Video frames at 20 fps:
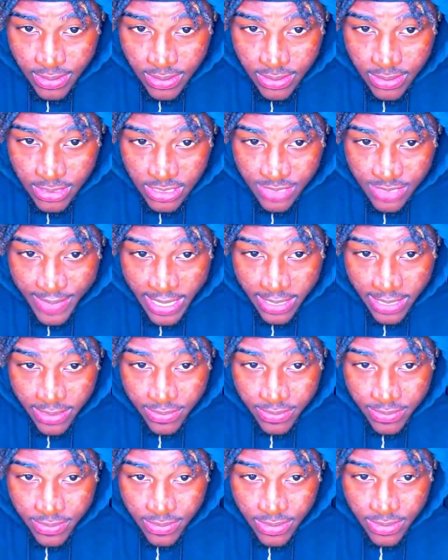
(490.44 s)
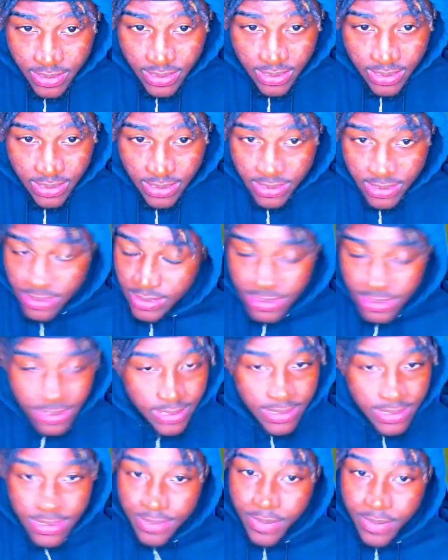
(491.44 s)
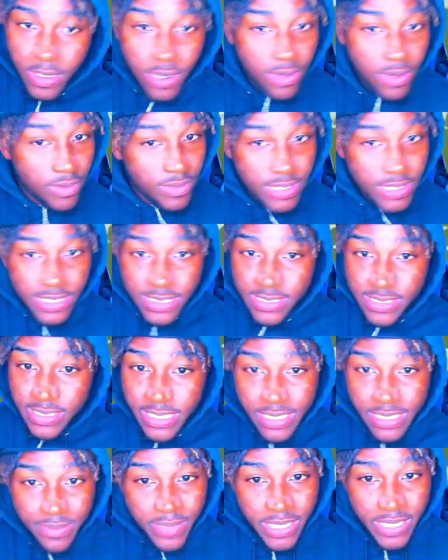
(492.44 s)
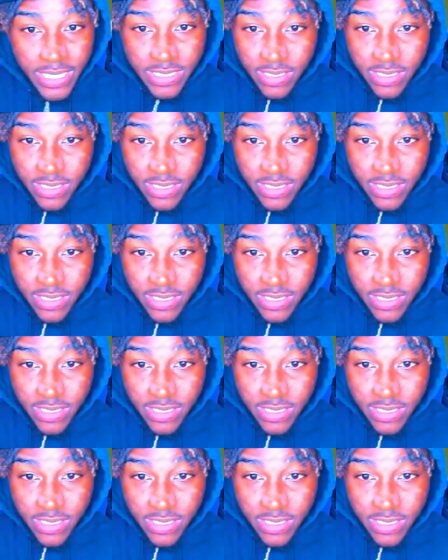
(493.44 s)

Smack him. Bro, these DBs